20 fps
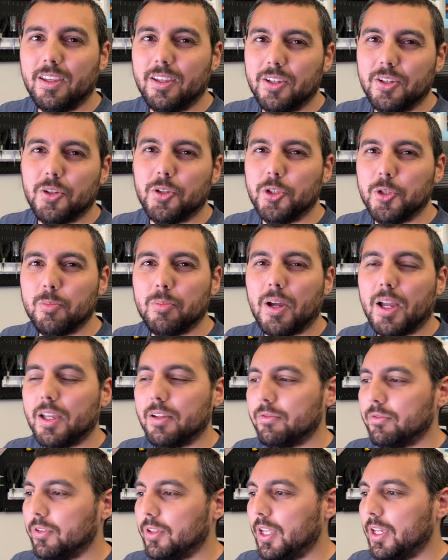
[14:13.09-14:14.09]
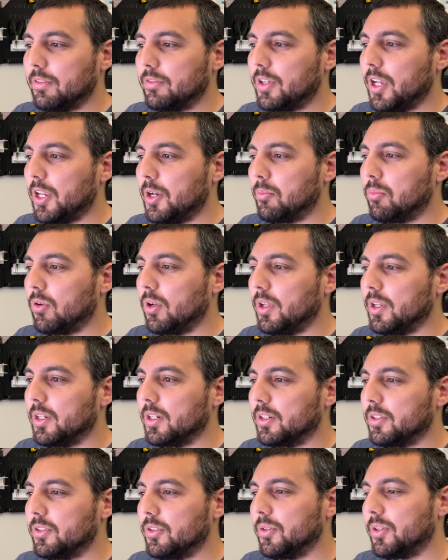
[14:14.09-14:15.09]
you know, you buy it for life kind of
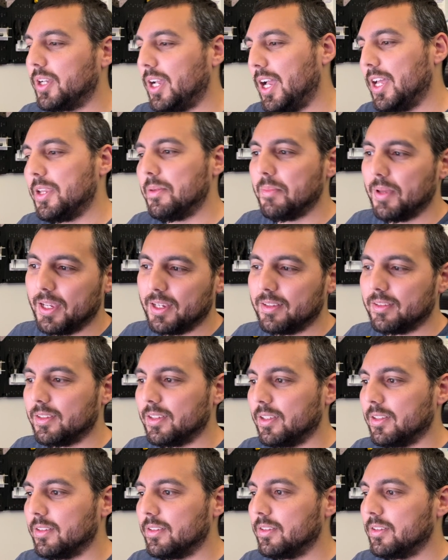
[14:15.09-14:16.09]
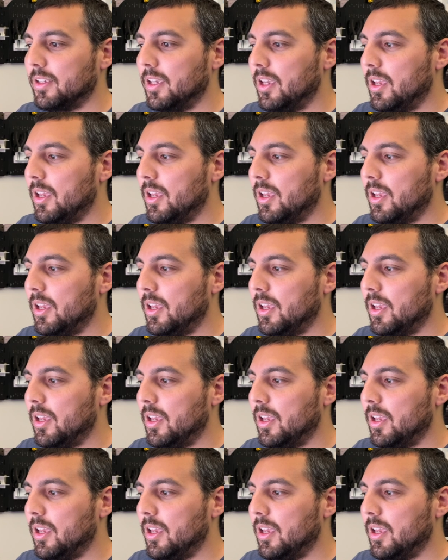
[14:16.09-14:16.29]
product, so it kind of makes sense